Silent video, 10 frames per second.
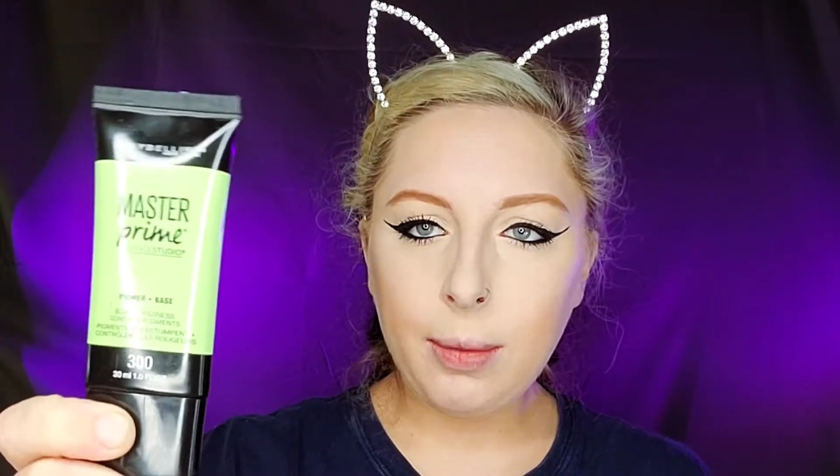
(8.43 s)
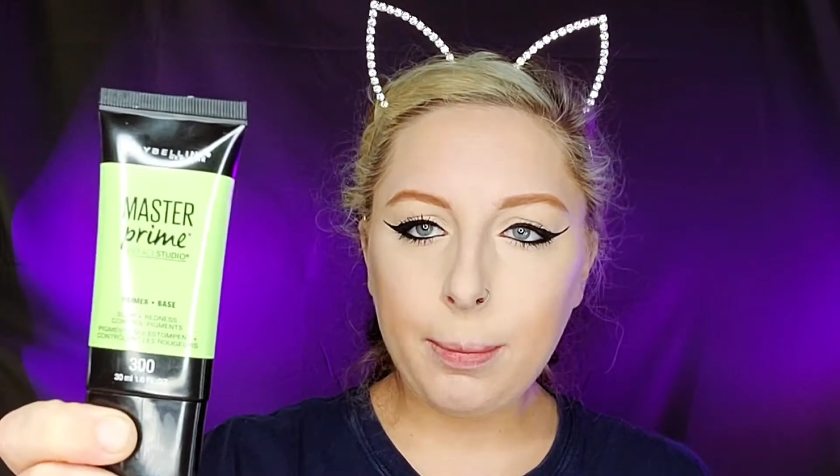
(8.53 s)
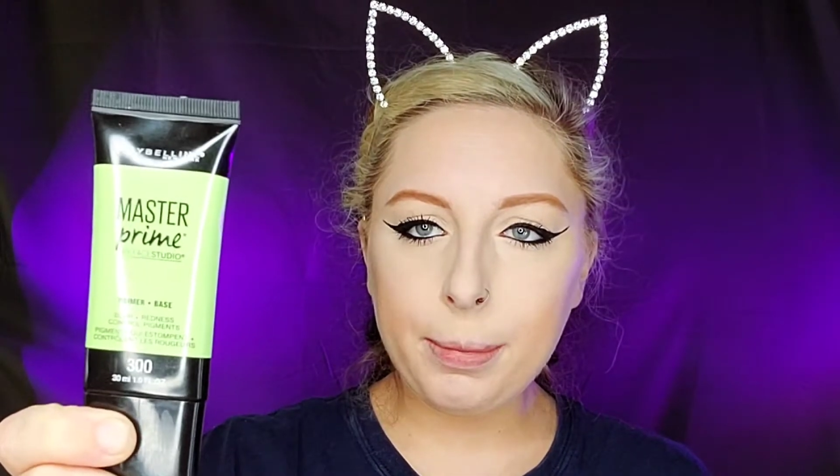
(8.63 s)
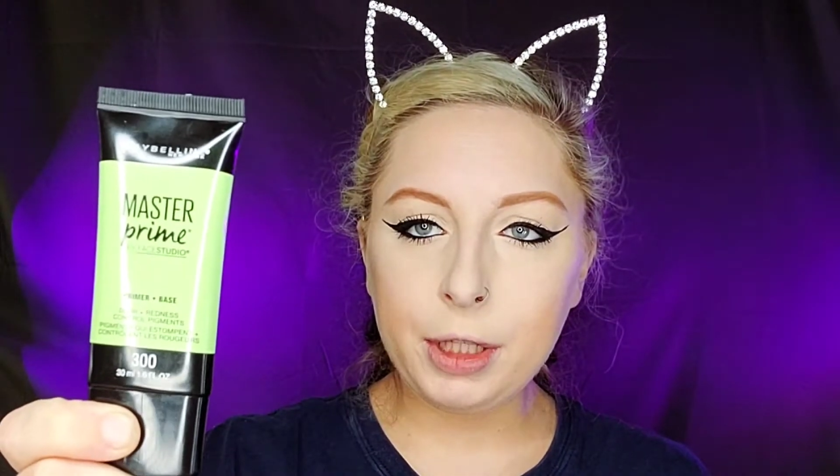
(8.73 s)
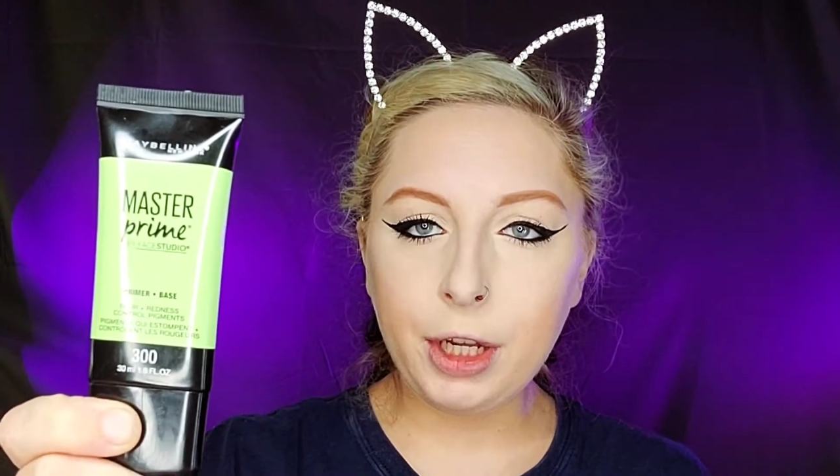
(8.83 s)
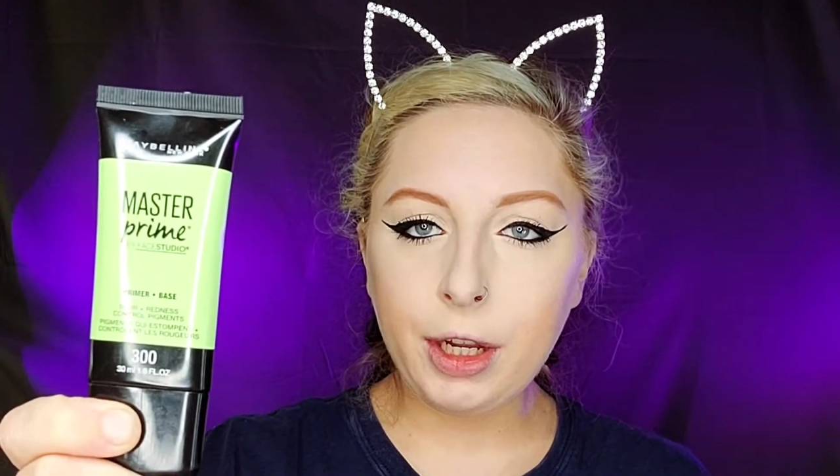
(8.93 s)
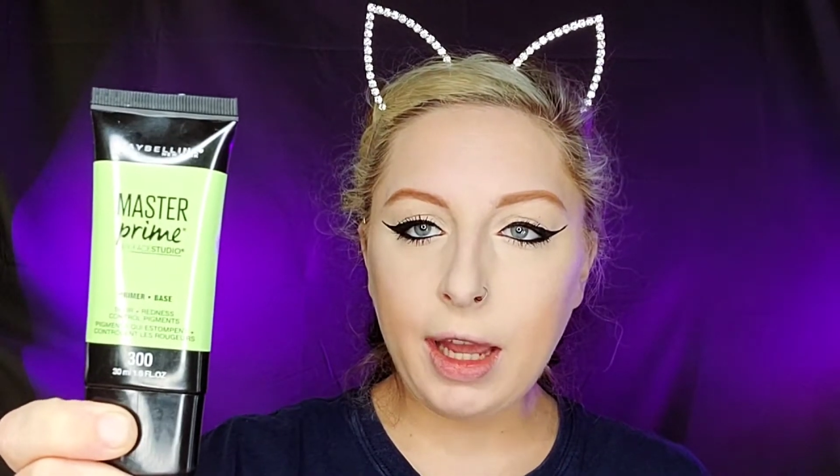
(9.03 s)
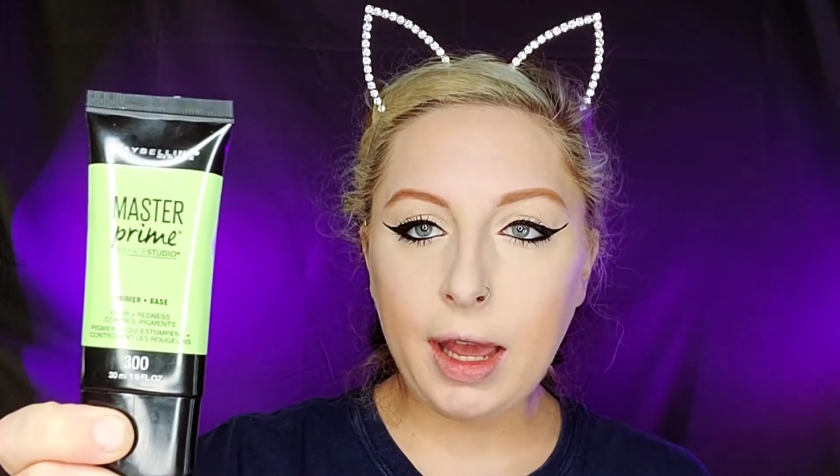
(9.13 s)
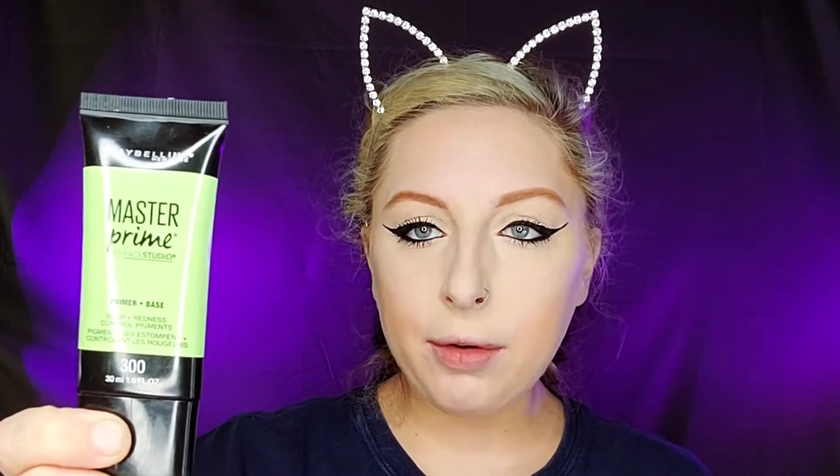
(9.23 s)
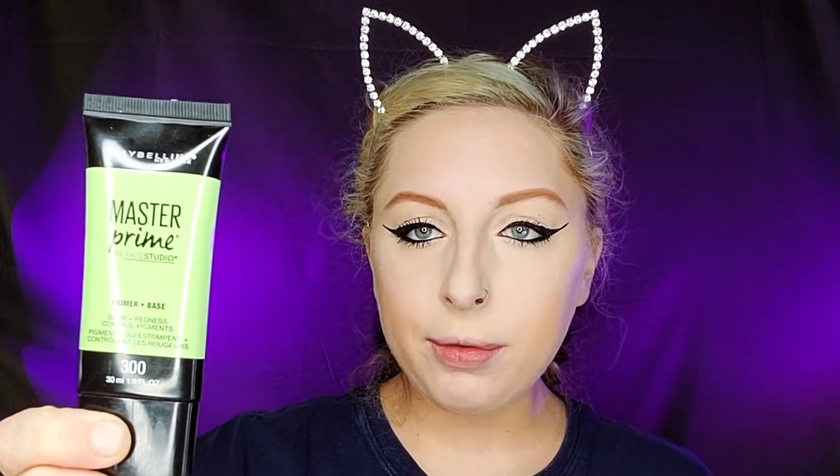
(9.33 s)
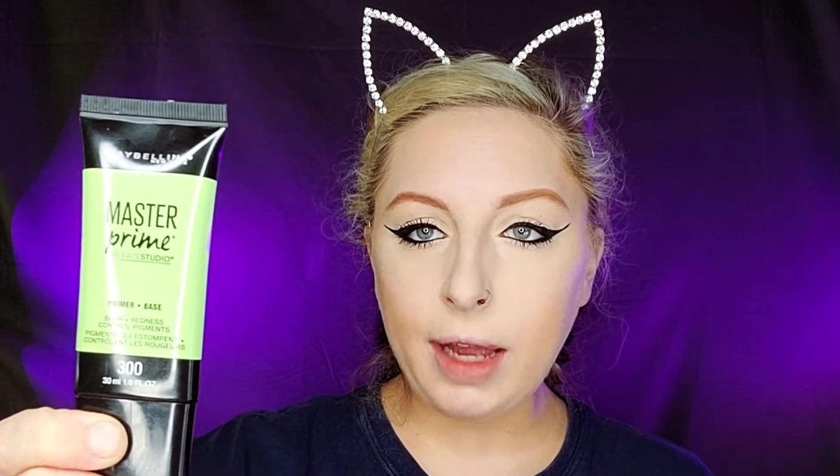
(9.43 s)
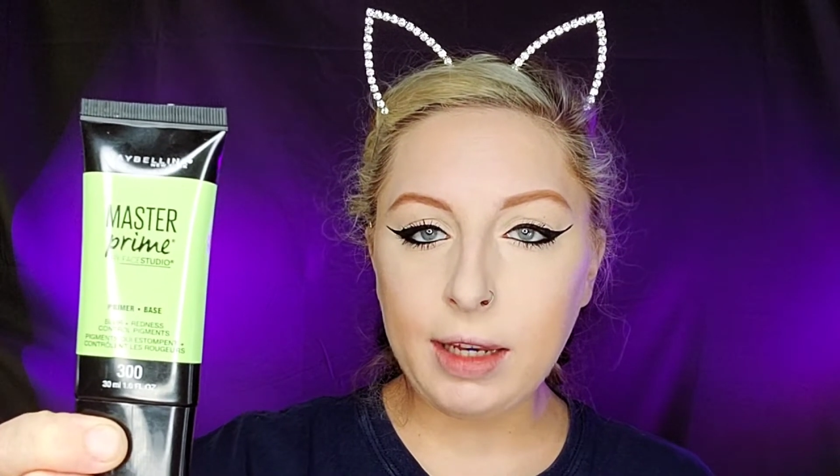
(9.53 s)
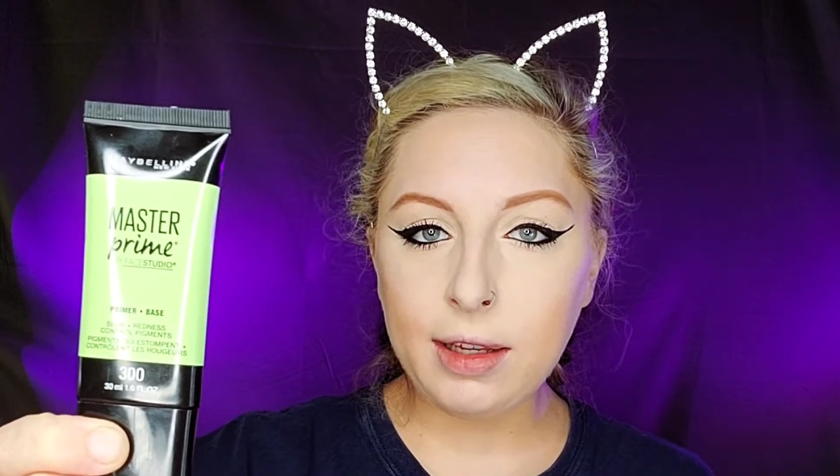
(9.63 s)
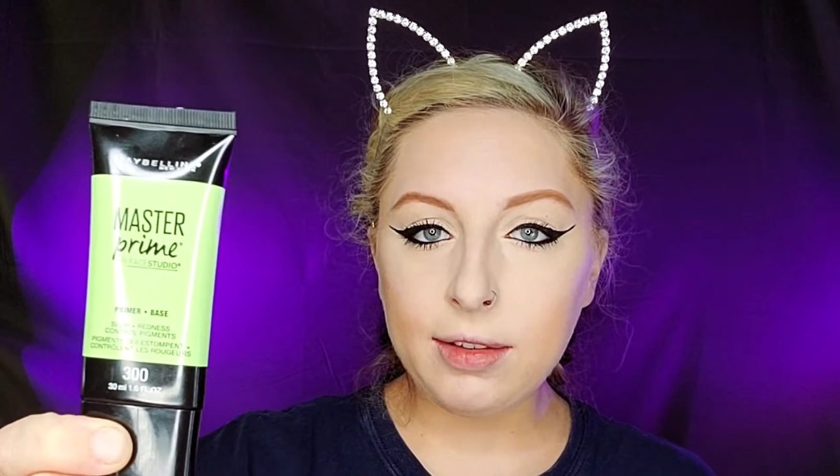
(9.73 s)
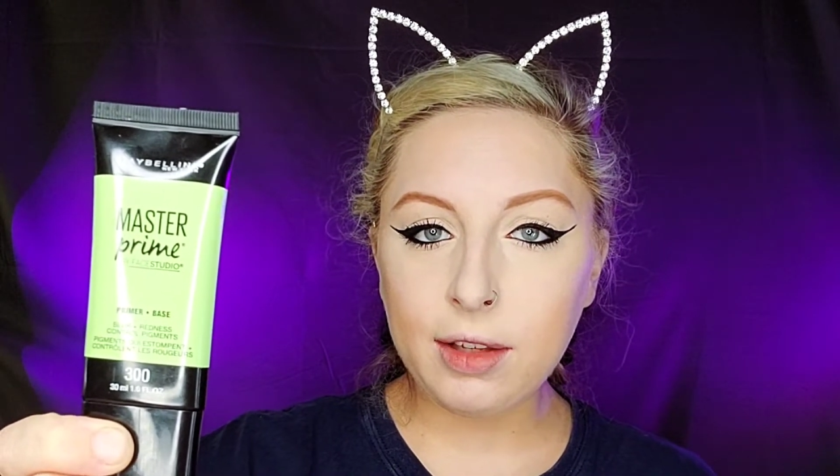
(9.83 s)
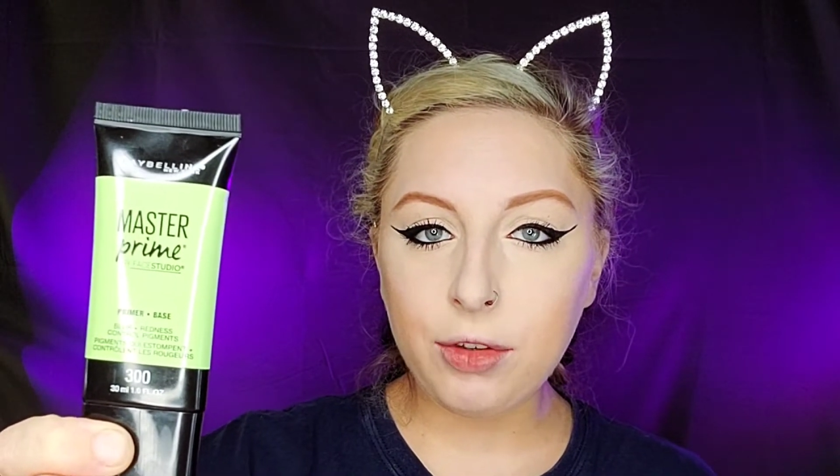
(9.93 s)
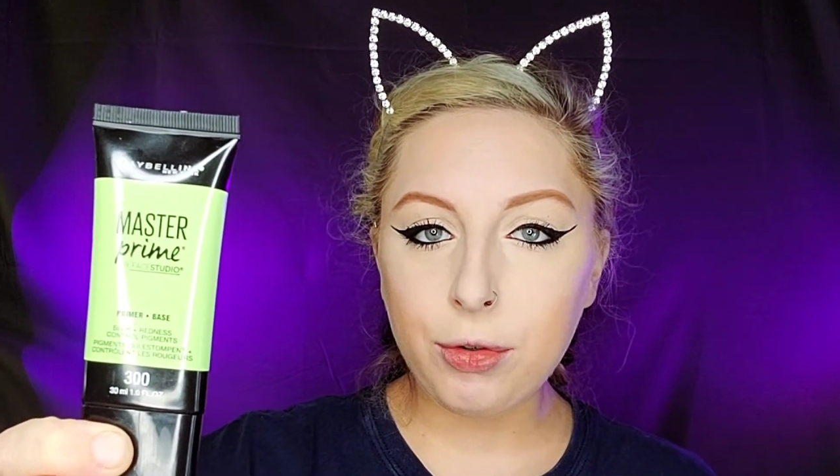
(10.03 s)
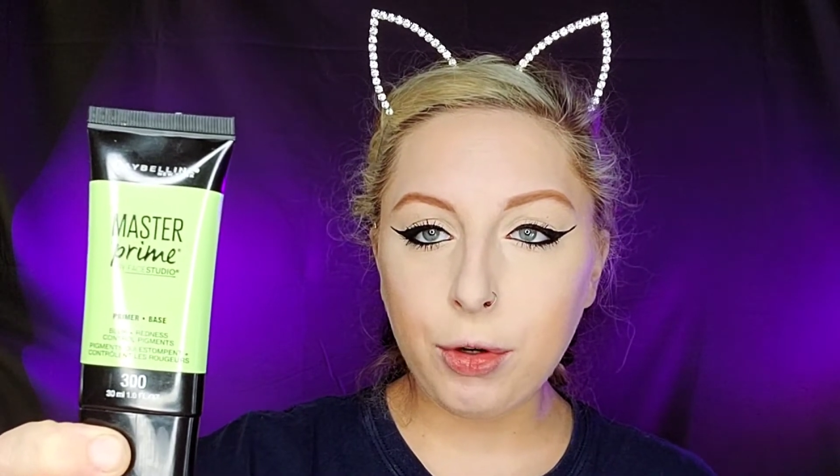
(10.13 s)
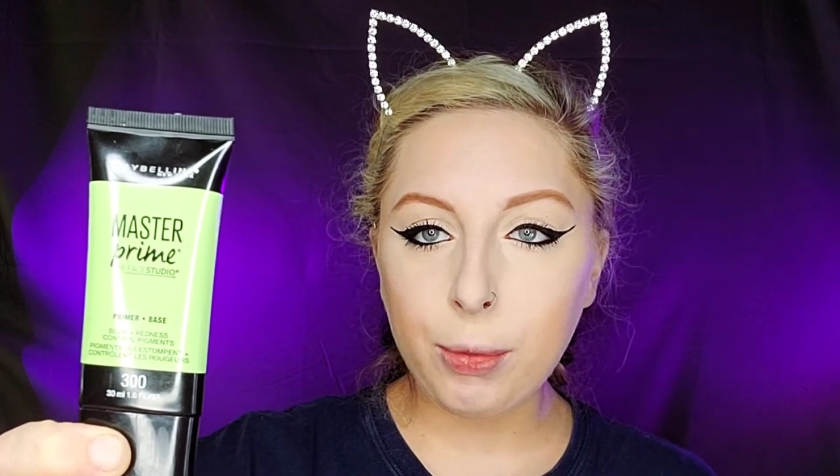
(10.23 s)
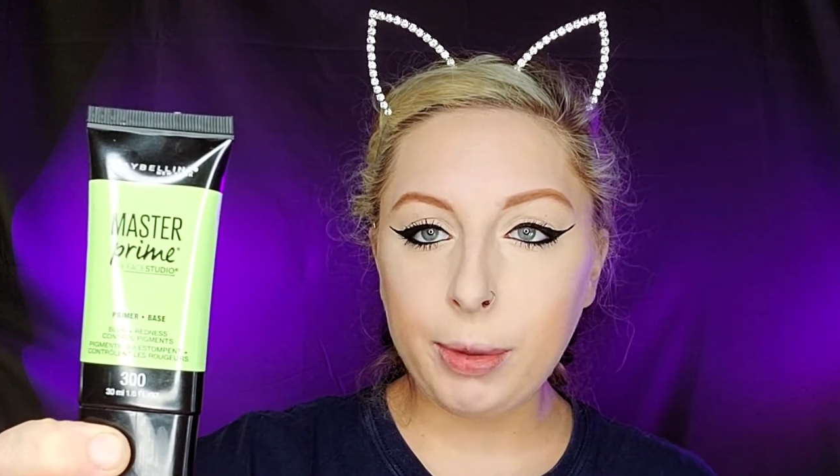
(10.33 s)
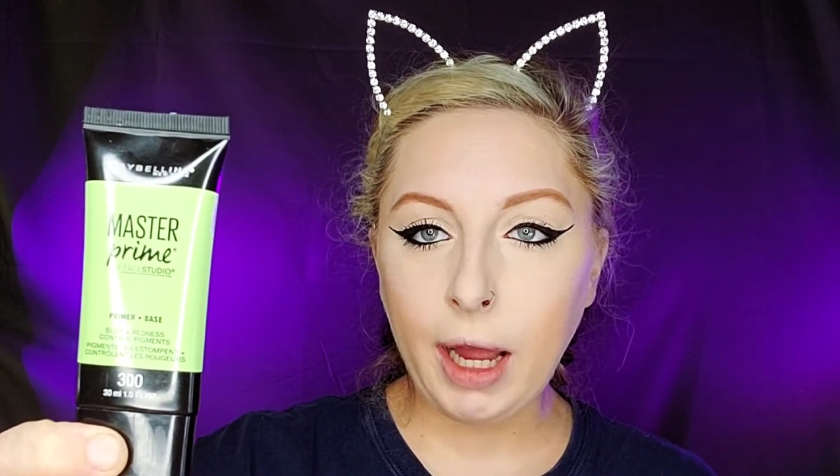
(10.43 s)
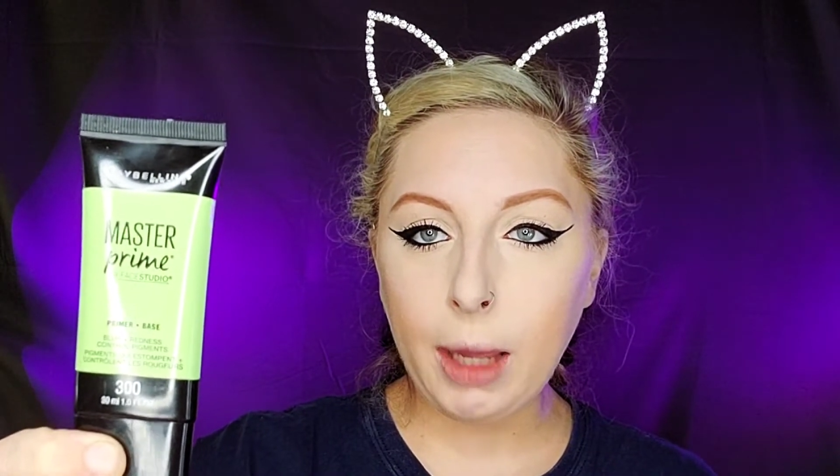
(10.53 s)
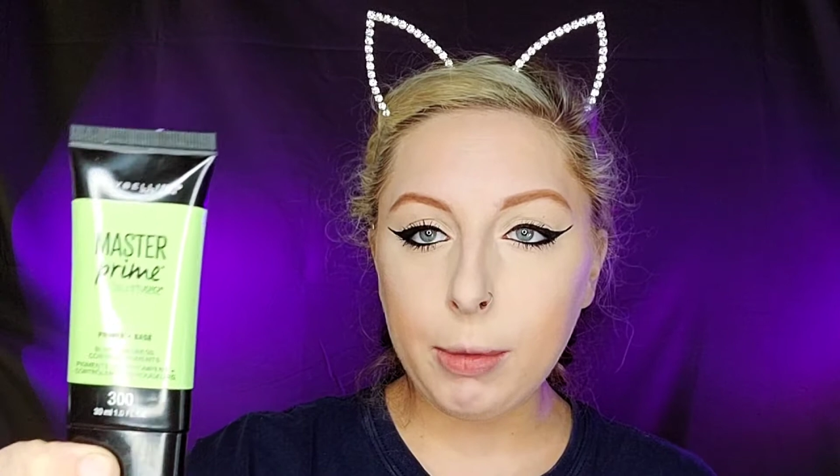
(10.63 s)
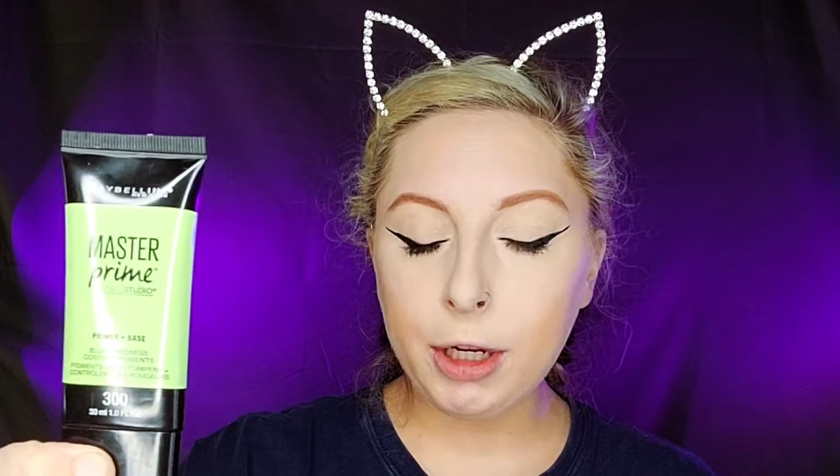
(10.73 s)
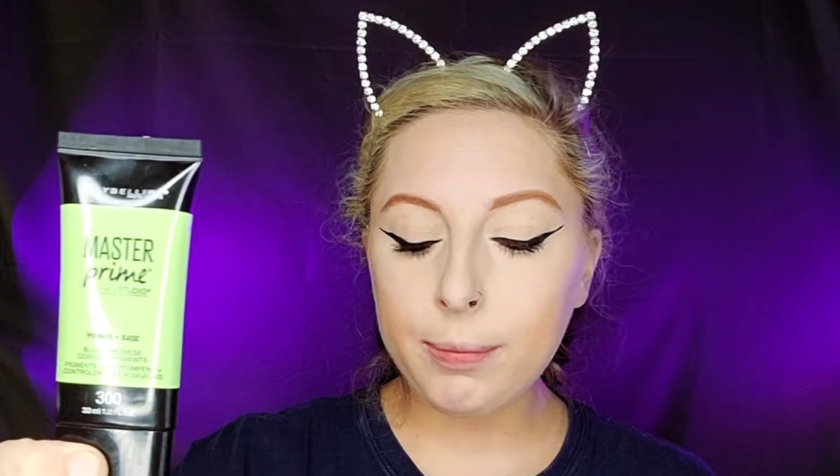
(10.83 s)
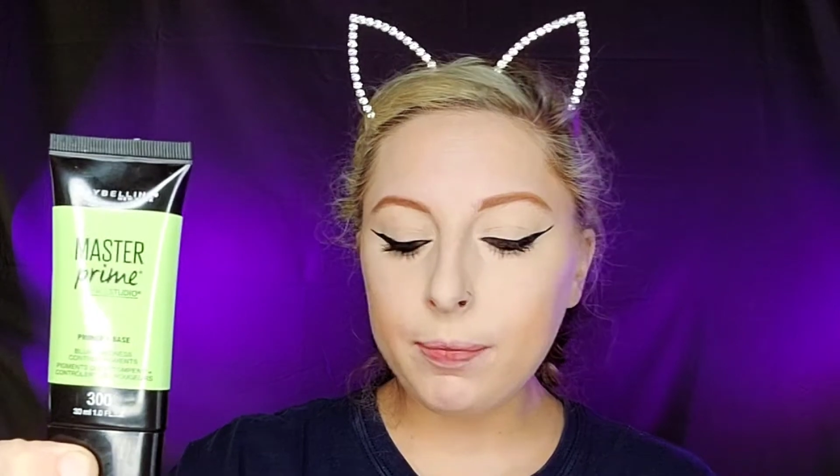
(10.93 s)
Blur and Redness Control Primer.